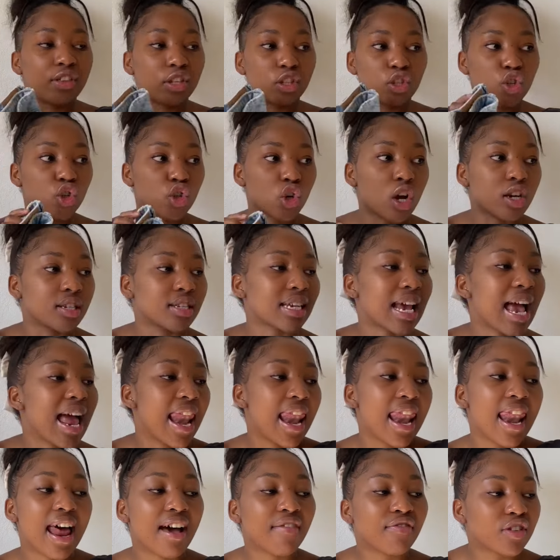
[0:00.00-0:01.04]
this shot I
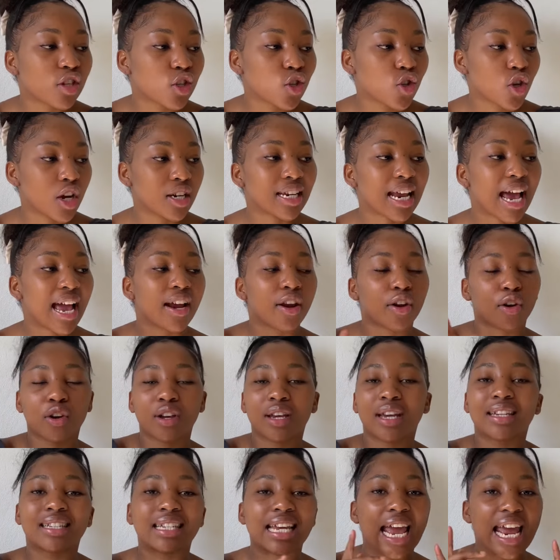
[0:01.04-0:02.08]
love this shot I rock
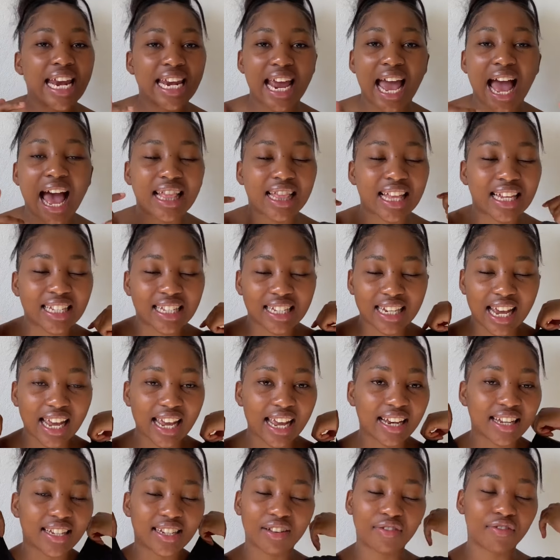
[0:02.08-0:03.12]
it any other day.
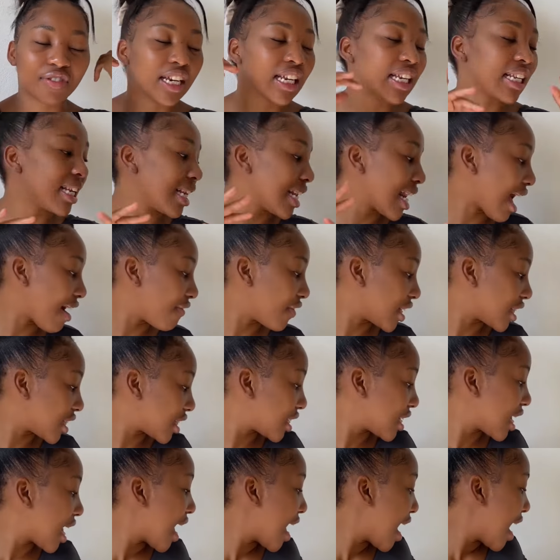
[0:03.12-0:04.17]
Definitely love it.
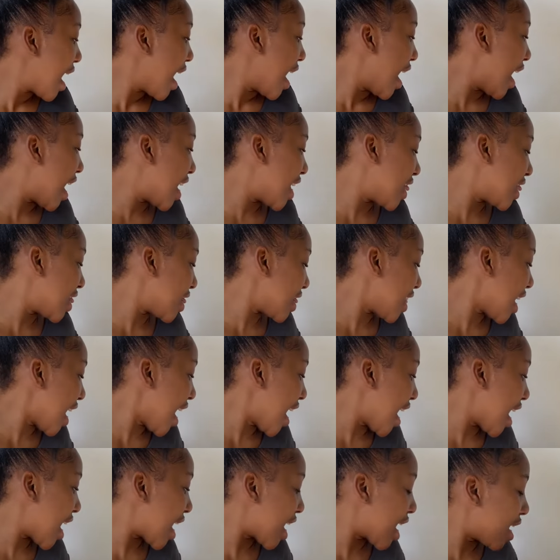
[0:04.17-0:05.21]
And
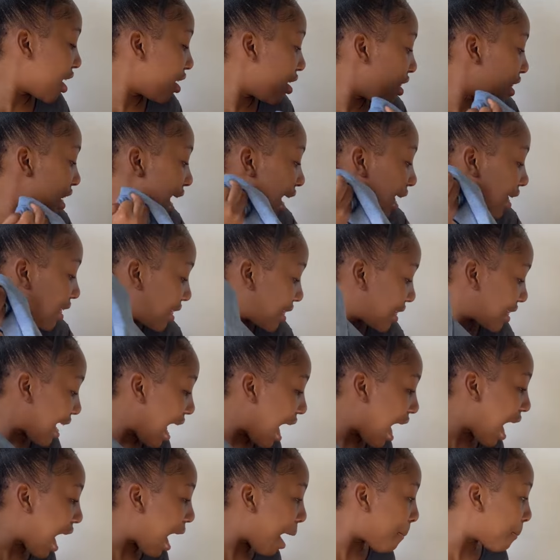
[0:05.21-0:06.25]
then next
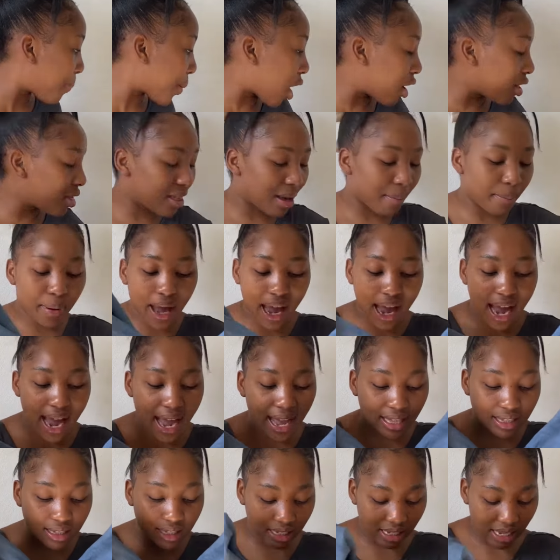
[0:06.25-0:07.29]
up on the
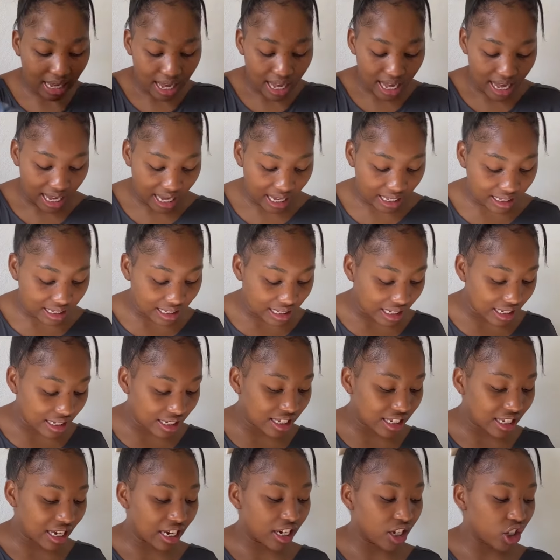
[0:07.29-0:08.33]
pants, it's
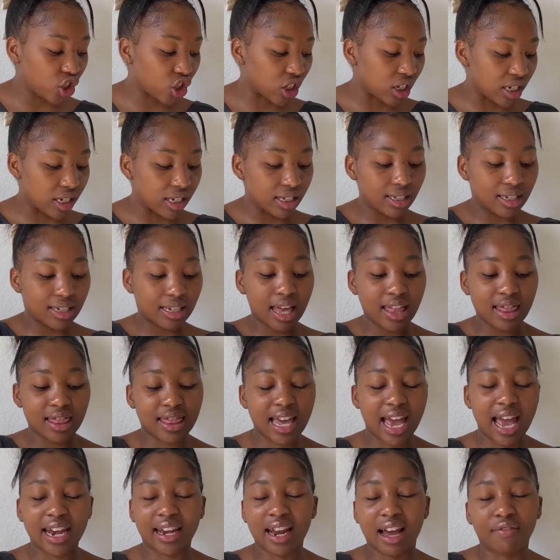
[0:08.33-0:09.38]
these skinny jeans
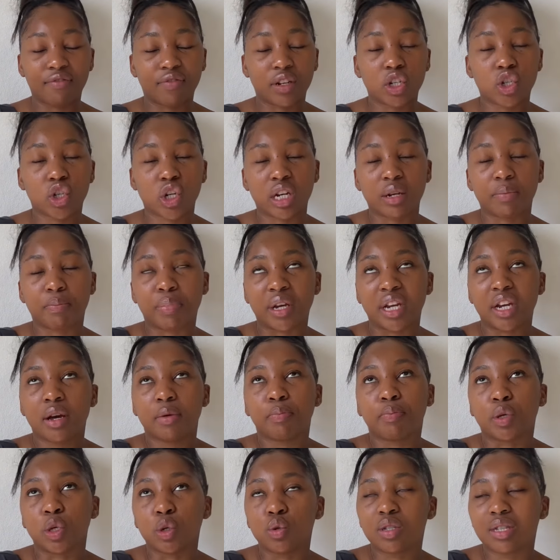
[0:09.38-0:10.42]
that I've literally been
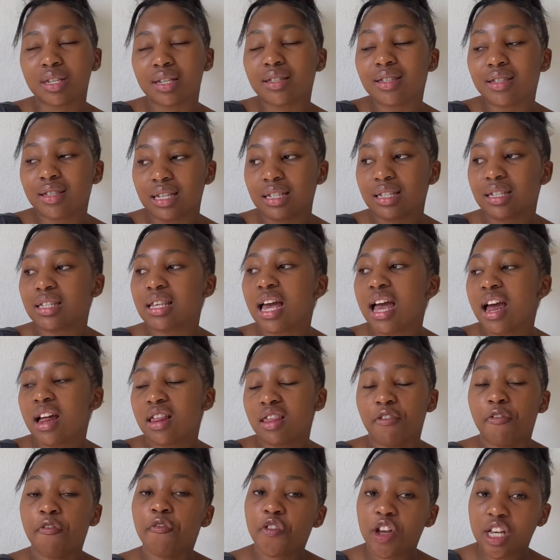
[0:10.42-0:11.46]
abusing since
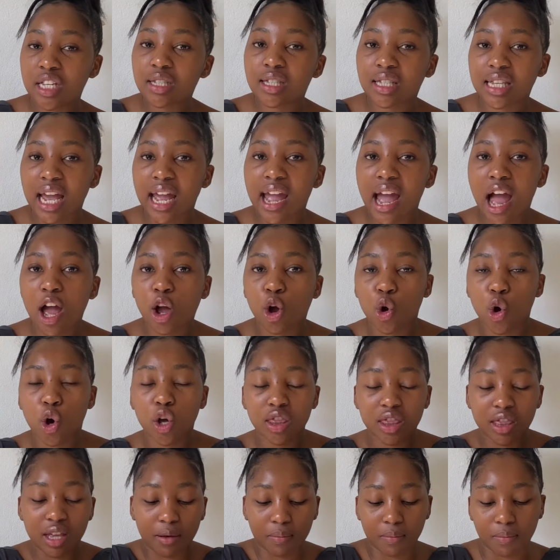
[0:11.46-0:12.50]
the first day I
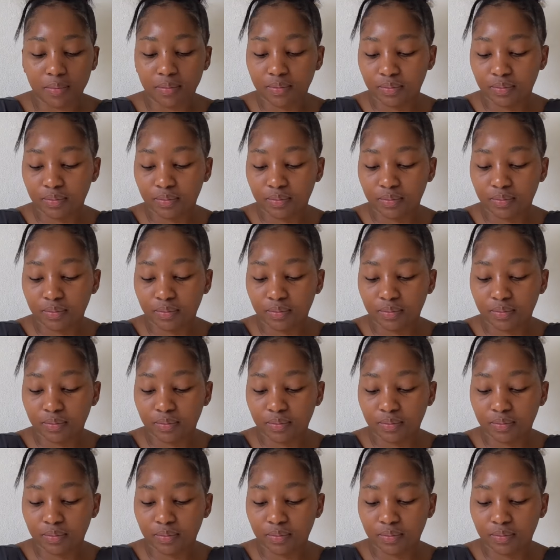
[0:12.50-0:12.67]
got them.